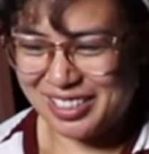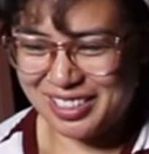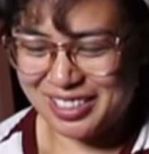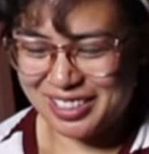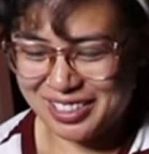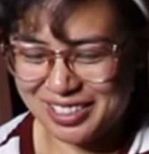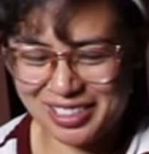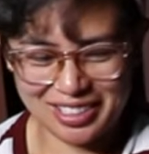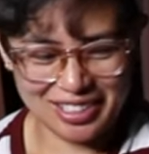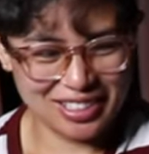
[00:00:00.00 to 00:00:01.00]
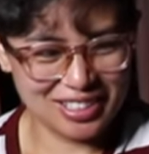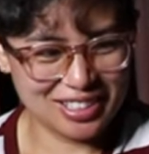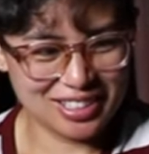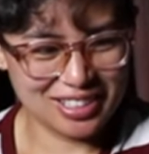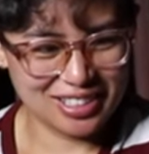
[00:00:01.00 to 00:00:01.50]

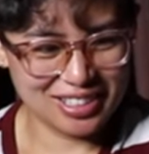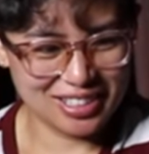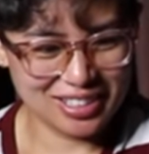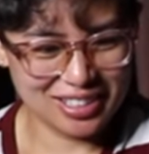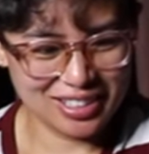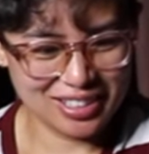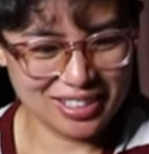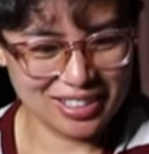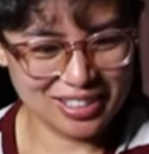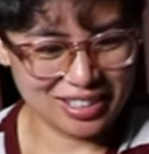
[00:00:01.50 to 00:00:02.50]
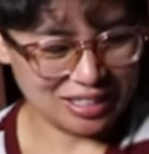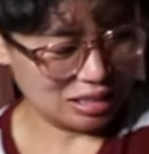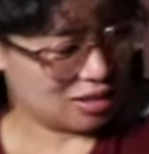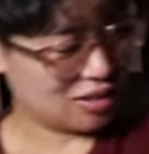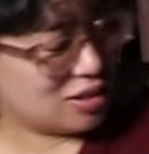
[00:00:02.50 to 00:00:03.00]

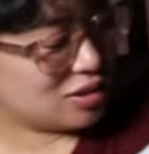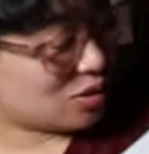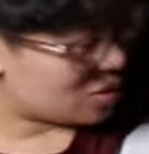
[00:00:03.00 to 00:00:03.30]
This person isn't speaking.